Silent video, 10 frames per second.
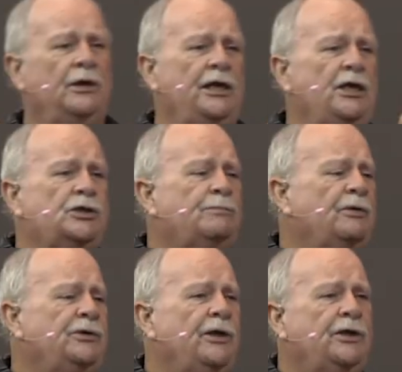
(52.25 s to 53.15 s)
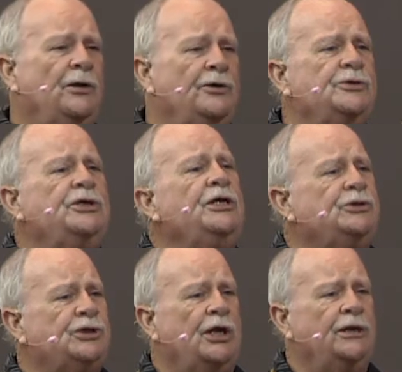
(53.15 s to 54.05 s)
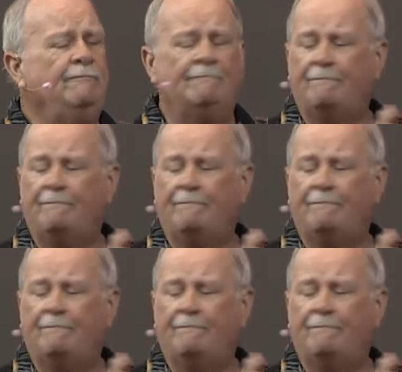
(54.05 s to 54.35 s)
each particular teaching